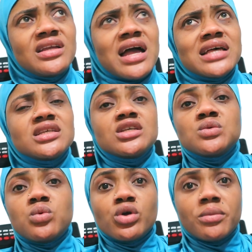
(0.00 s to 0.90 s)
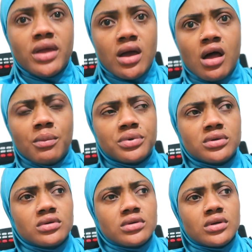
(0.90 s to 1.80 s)
Aziz woke me up,
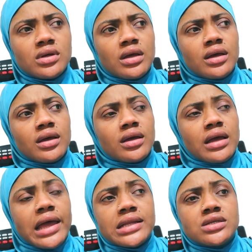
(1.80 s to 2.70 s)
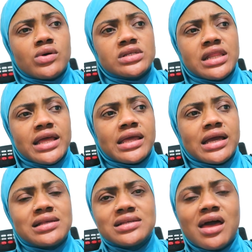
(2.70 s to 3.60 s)
and he was like,
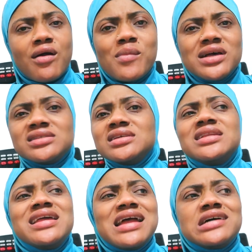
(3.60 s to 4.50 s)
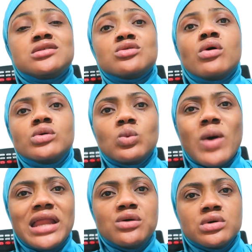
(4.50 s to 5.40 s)
Aziz, I come and see Layla's tongue.
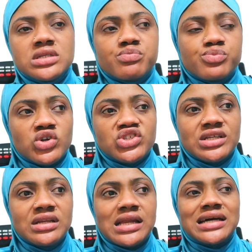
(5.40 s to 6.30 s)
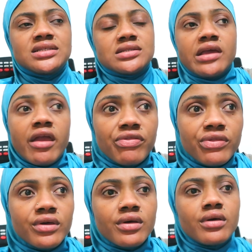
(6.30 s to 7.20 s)
While he was brushing Layla's teeth,
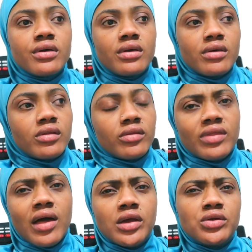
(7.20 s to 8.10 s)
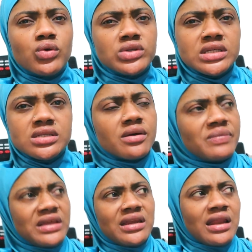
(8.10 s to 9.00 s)
that I noticed
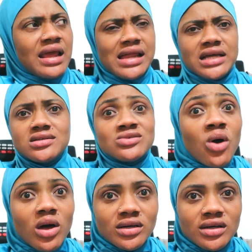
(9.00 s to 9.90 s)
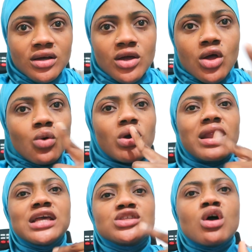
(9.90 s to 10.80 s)
something in Layla's tongue. When
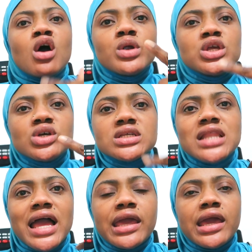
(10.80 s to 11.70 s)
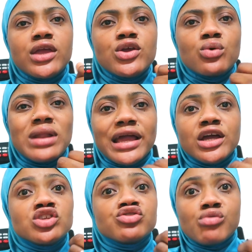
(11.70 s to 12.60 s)
I saw it, just like a, you know, like
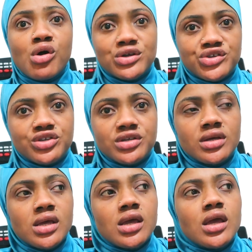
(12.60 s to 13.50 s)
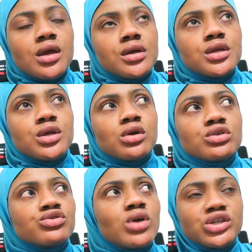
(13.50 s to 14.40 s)
a thrush. You know,
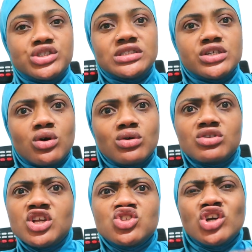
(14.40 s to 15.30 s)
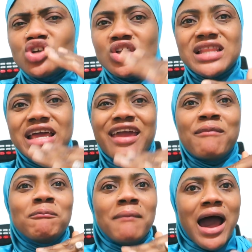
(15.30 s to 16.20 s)
thrush, you know, not just like a
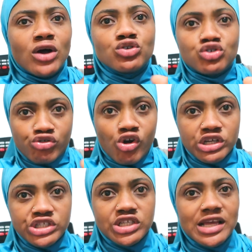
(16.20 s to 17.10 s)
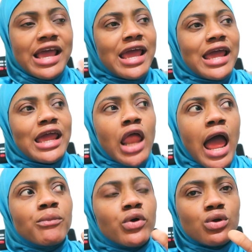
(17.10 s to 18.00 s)
mild thrush.
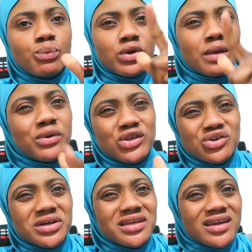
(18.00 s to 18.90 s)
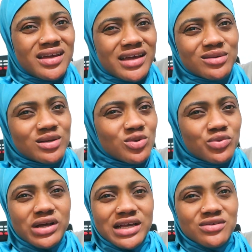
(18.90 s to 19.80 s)
I'm going to put a picture here. I just hope
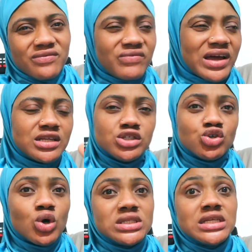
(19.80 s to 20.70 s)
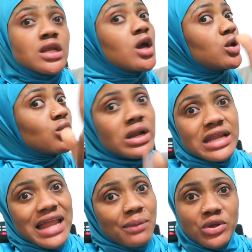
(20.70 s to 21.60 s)
you guys don't find it disgusting. Not
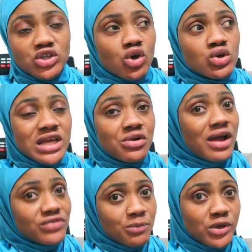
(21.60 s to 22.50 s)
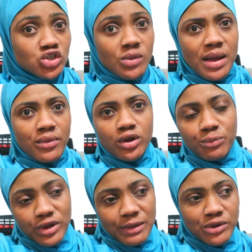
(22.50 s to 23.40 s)
Layla's picture, because I don't have the picture, but I'm going to
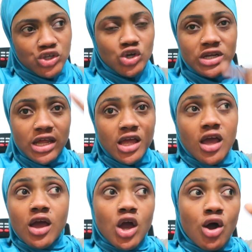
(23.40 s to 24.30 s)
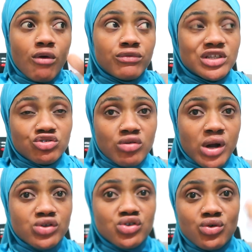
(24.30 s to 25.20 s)
put a picture of the
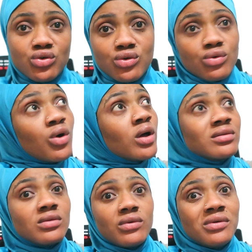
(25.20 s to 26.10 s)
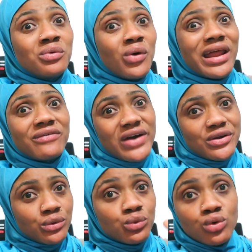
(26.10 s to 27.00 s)
thrush on the one I
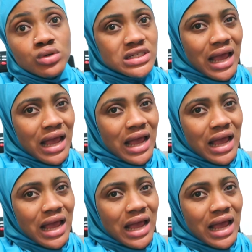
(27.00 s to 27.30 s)
found on Google.